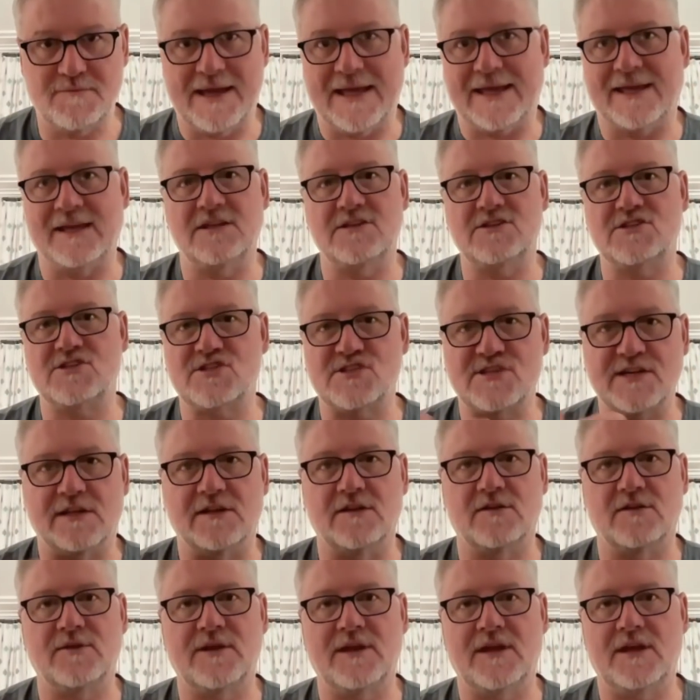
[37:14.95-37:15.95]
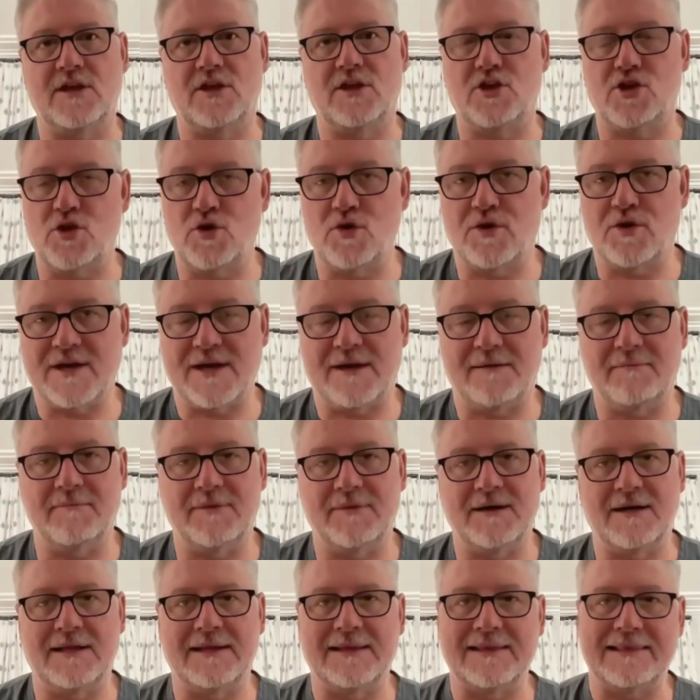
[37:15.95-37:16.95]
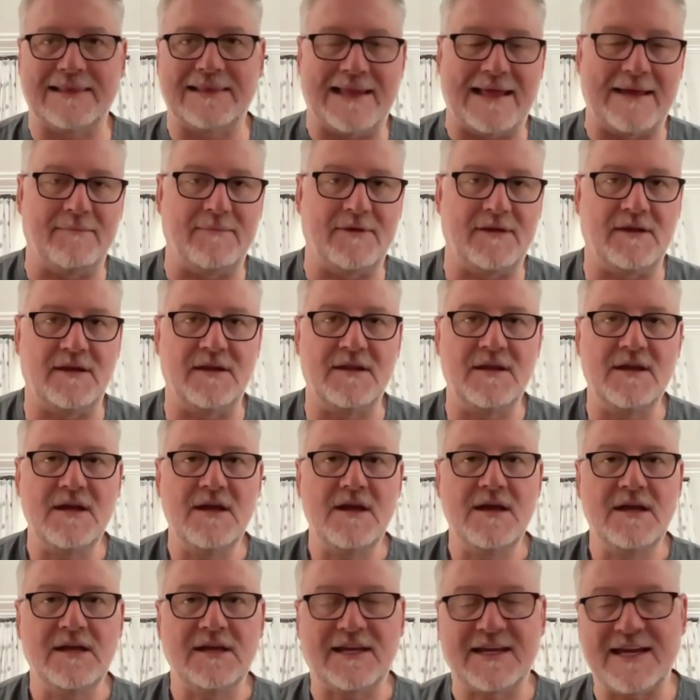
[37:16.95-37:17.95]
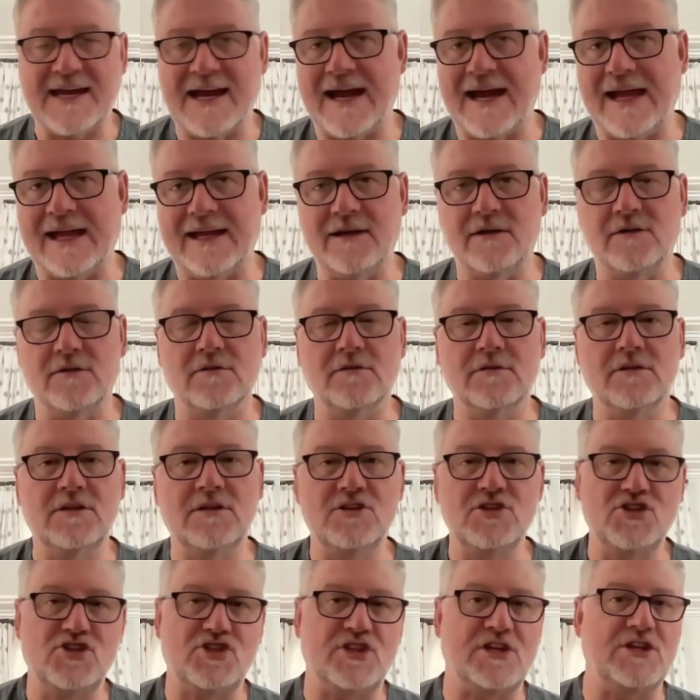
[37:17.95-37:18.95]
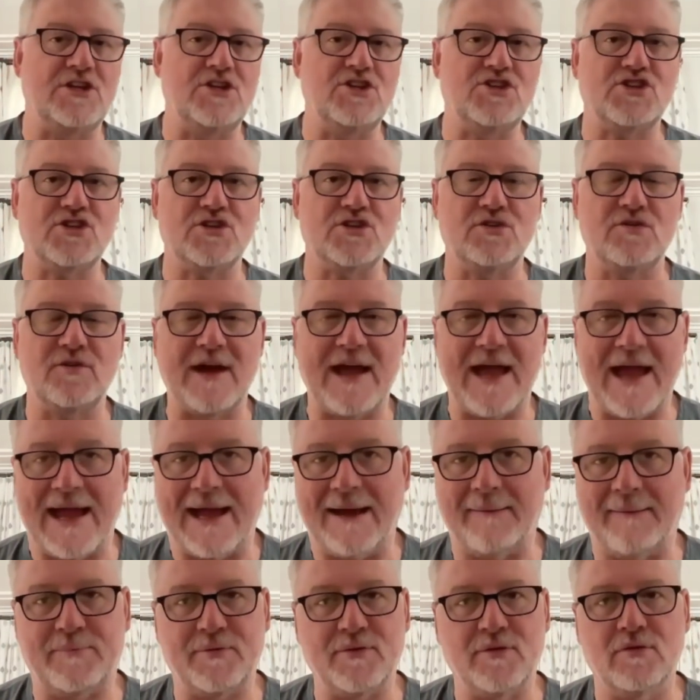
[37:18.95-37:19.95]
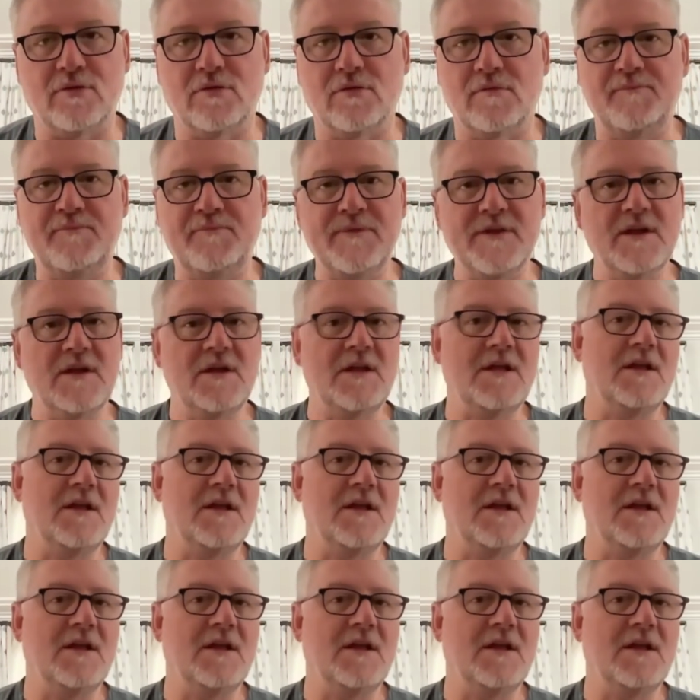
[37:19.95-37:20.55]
Make it celery, cucumber, lemon, kale, ginger, apple,